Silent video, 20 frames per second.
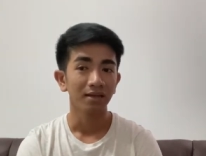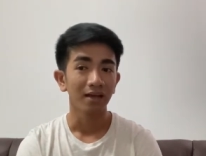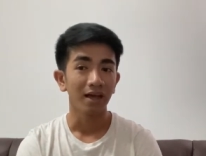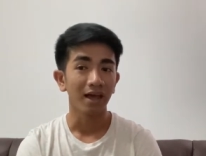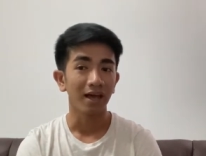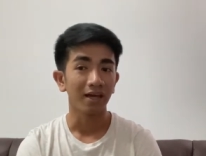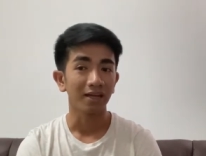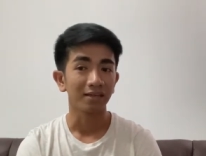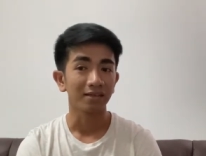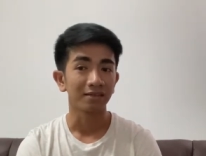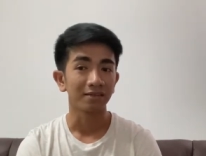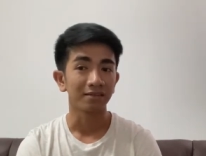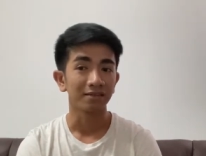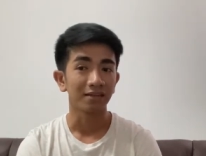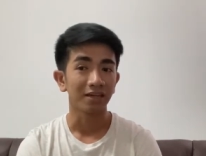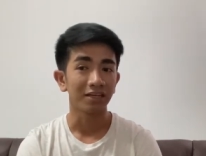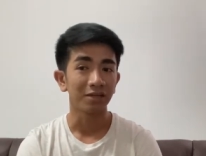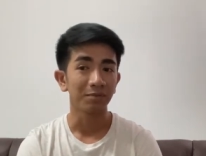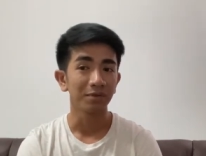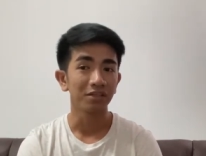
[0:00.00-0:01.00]
And
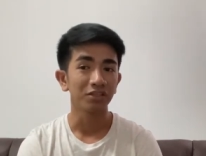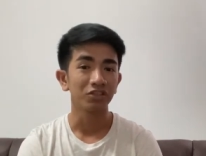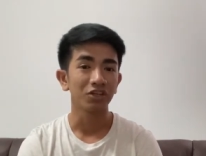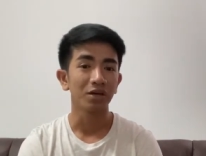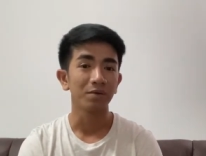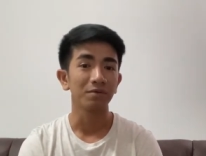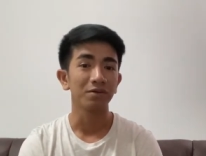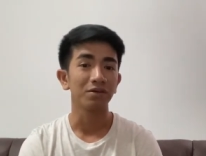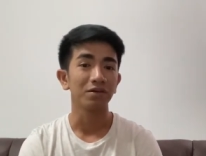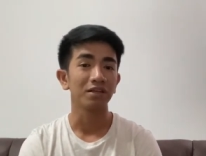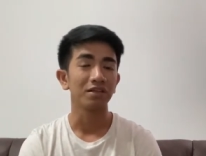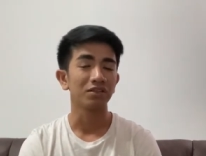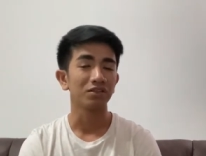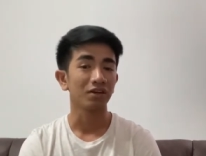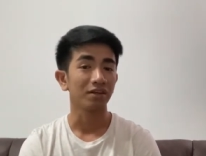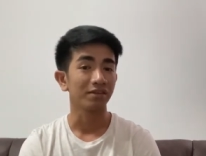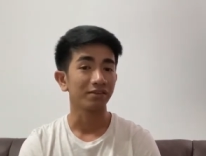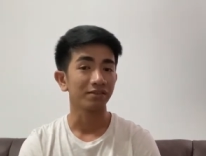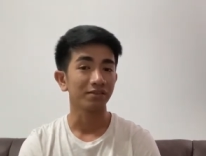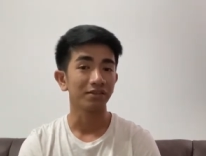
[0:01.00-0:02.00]
in the meantime, Indonesia
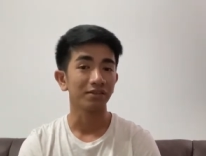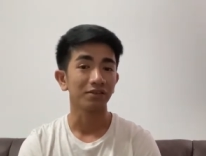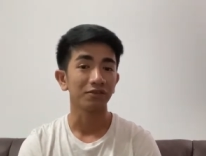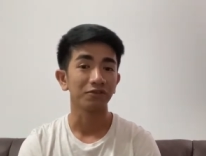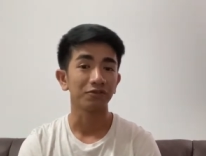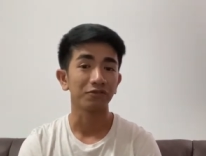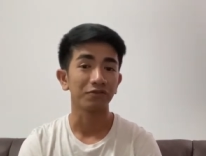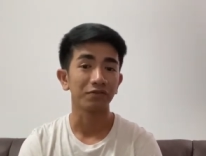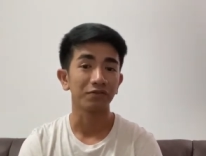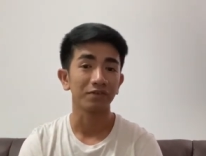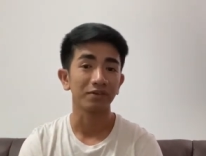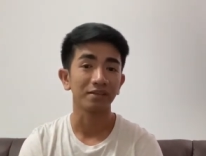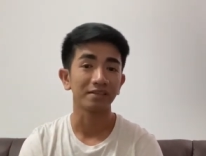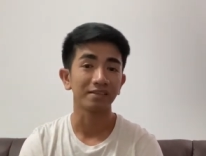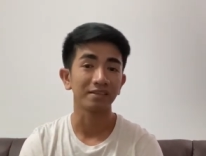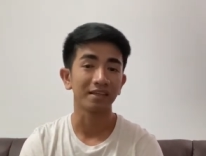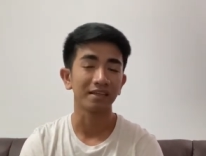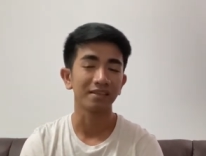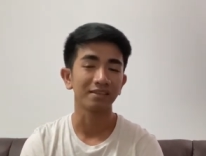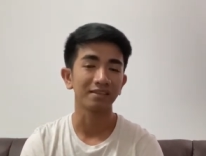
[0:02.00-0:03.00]
itself,
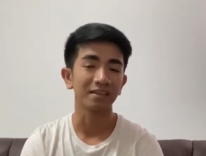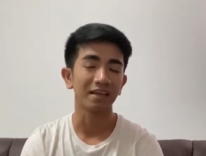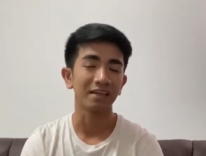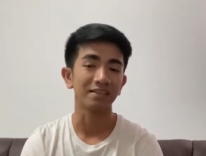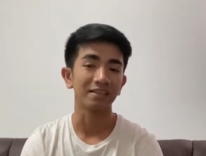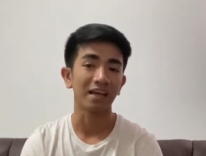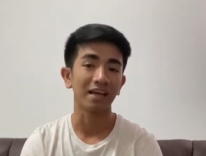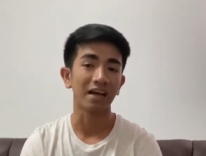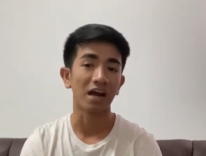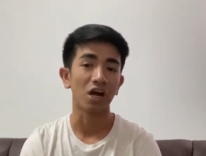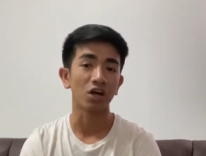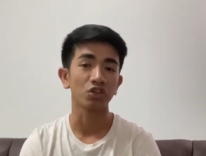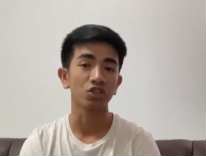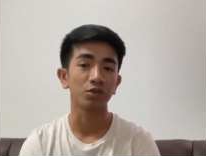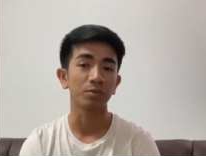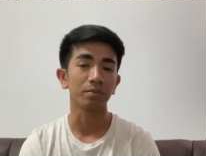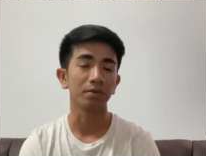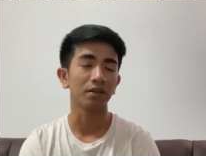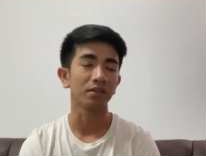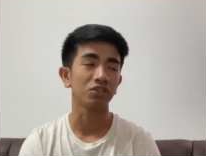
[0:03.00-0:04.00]
since it's an
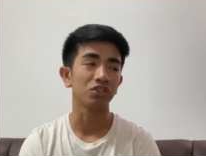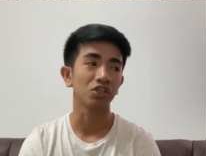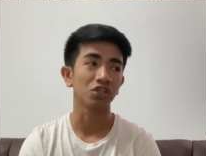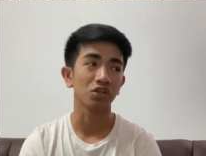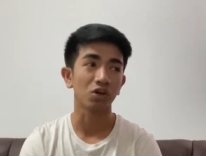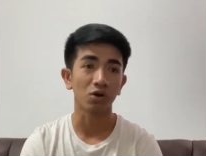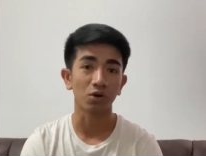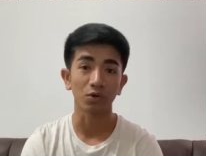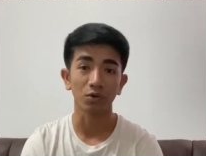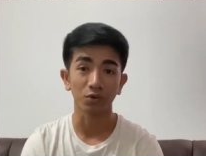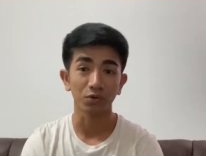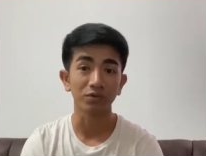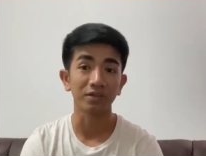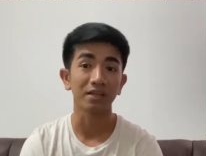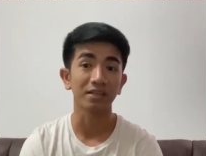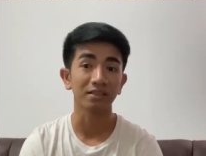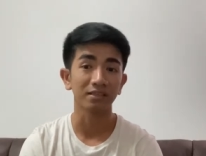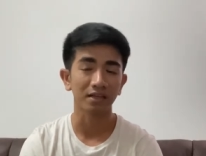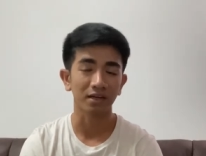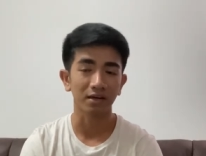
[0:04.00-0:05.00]
archipelagic or
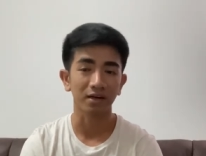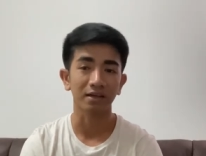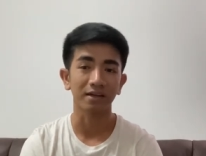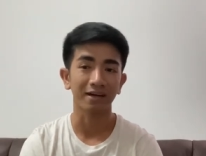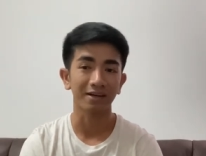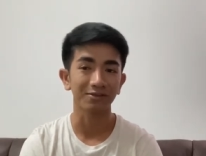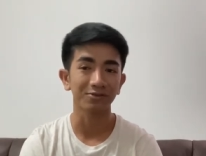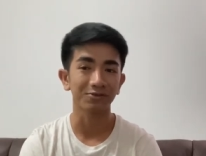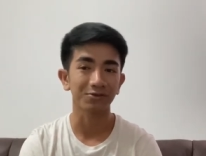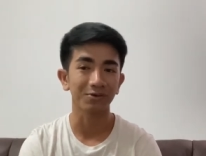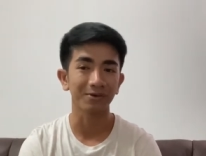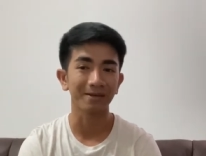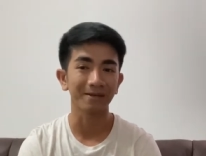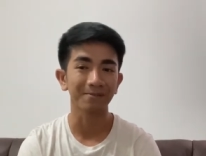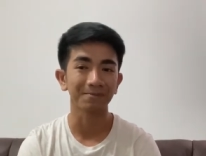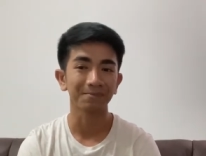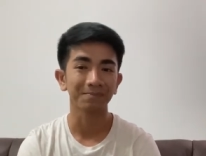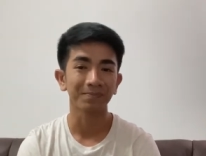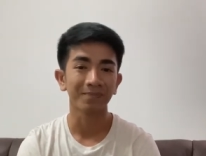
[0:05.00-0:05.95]
Nusantara country,